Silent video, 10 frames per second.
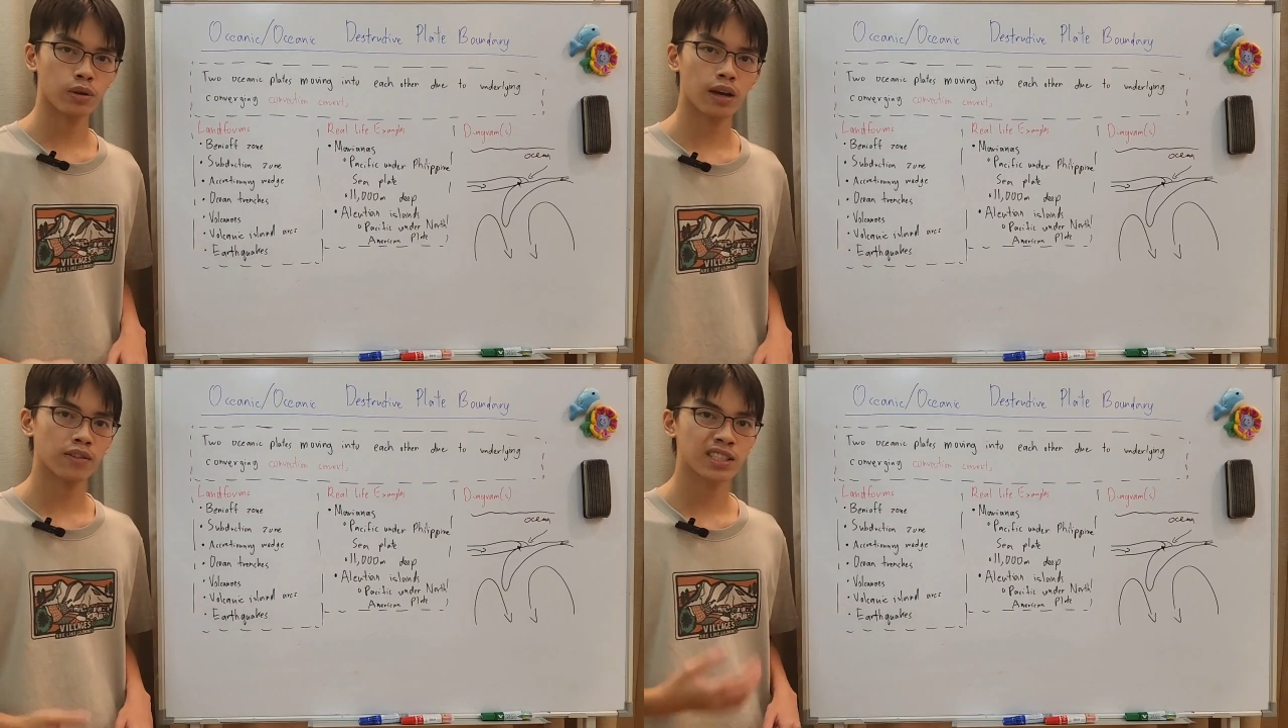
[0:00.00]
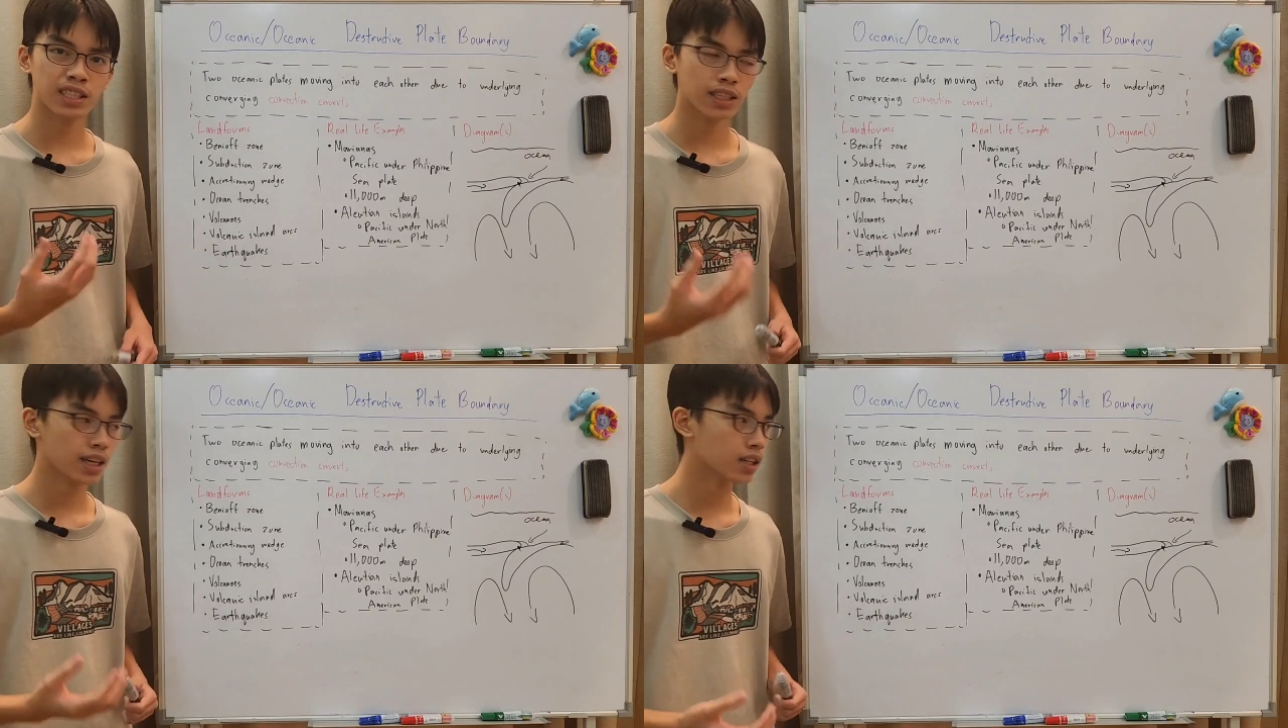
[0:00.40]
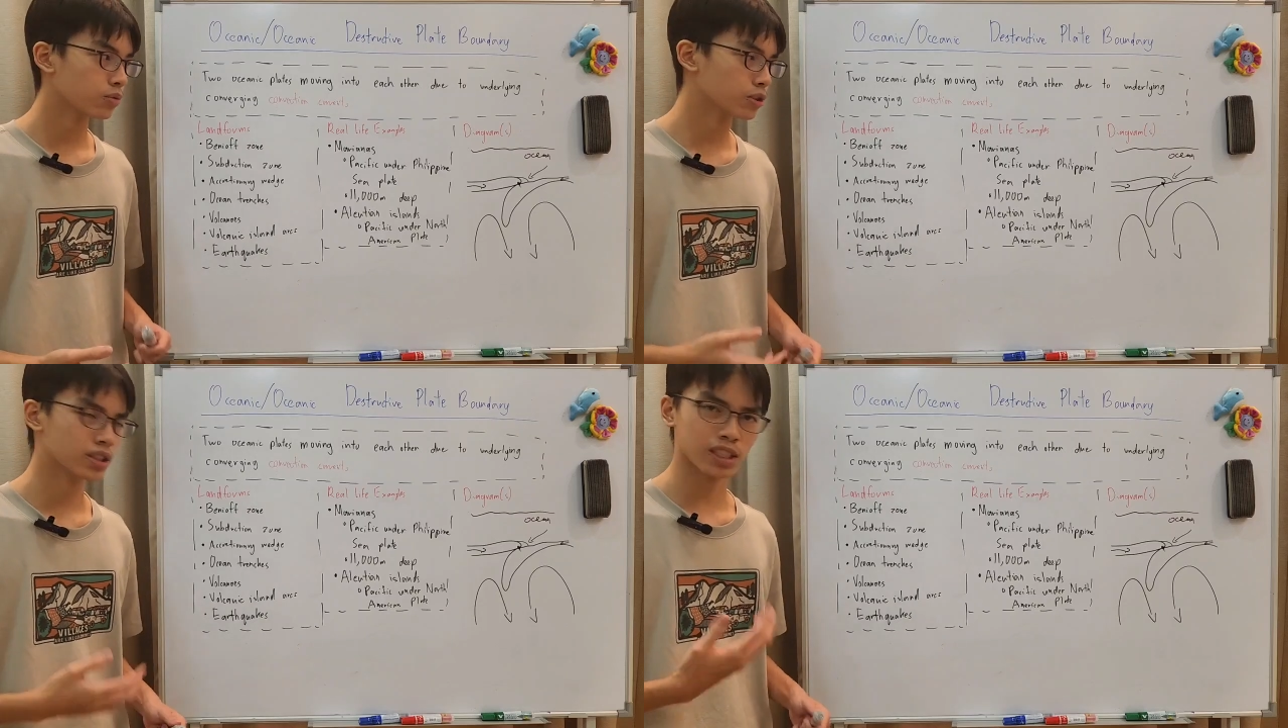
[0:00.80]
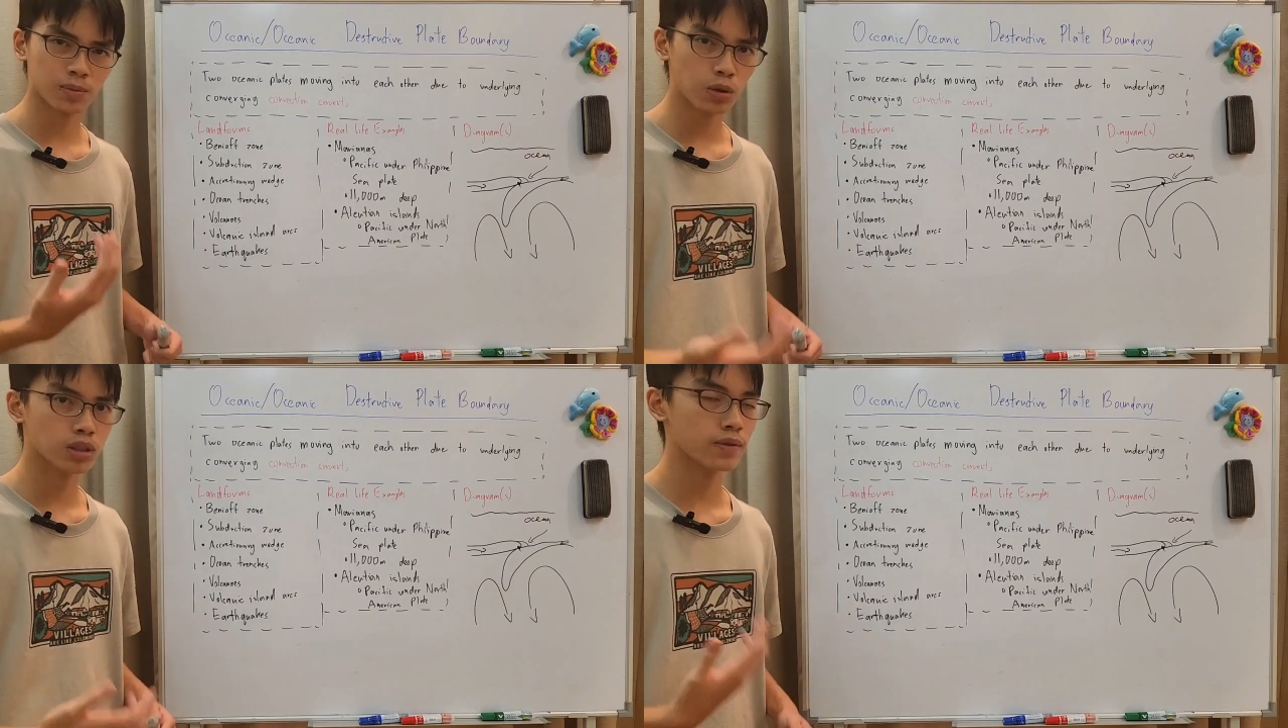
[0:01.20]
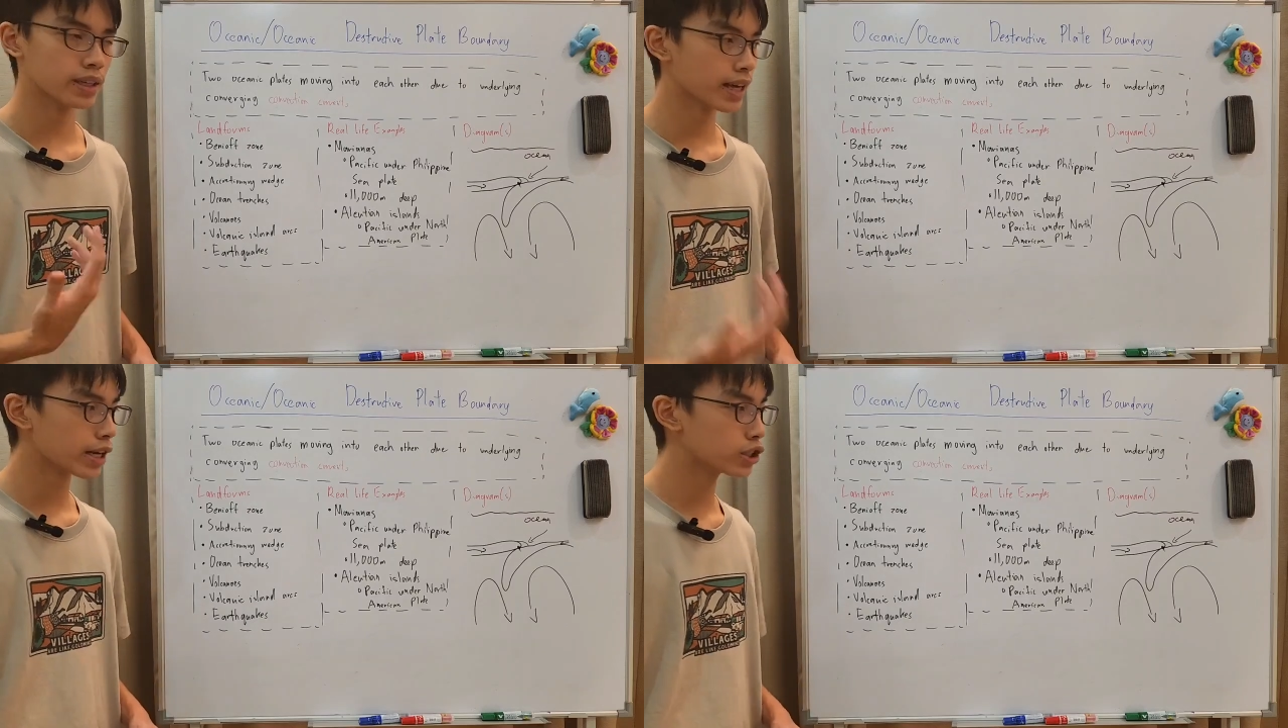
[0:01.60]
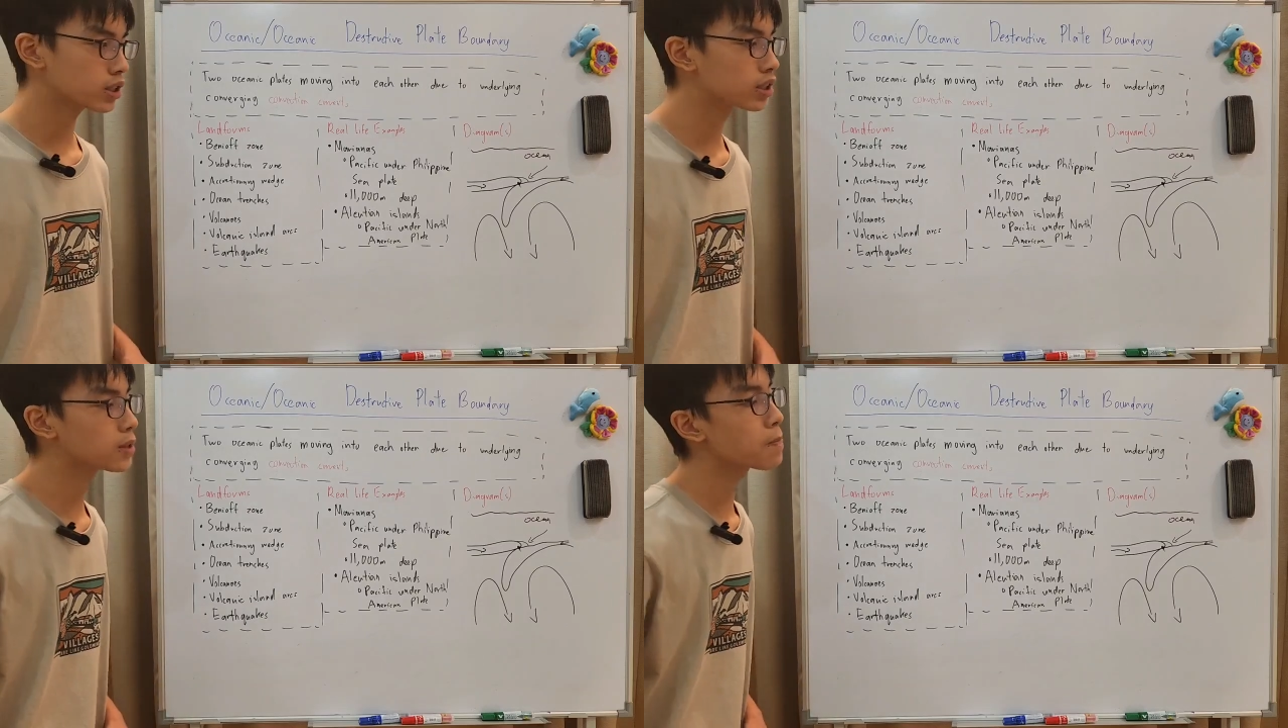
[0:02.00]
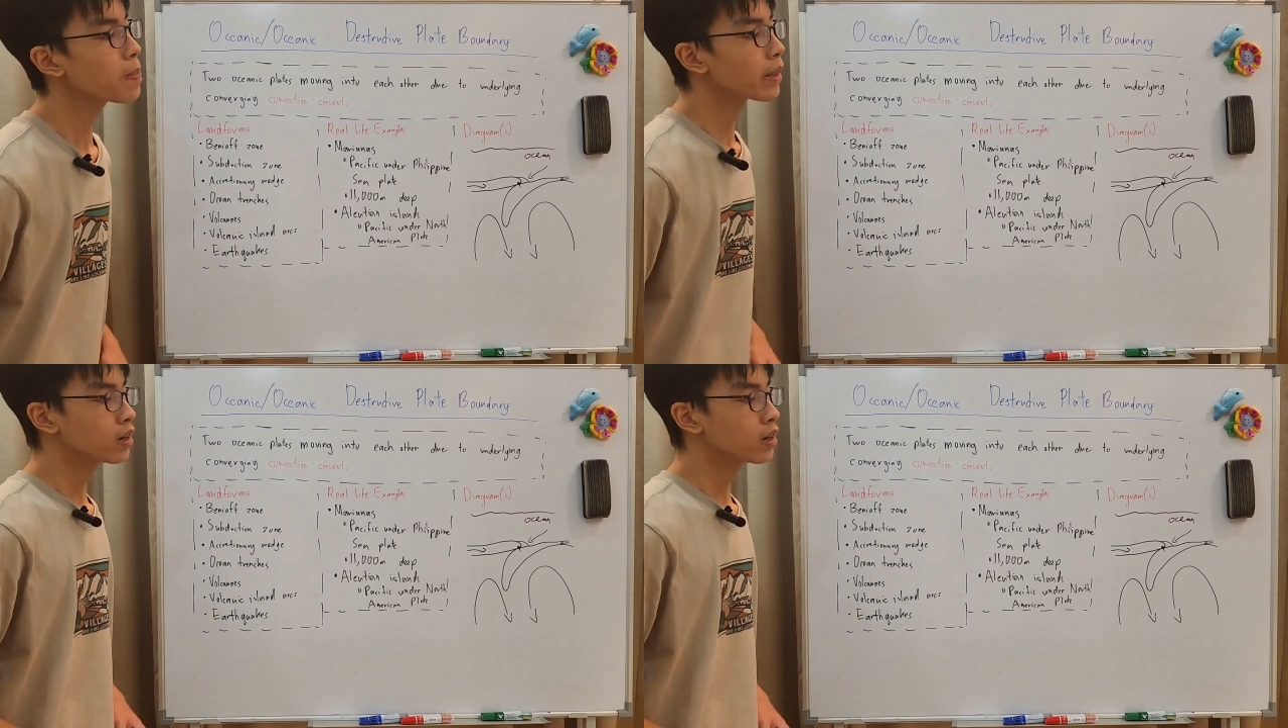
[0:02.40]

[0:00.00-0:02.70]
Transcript: You have silica, which is explosive and gaseous.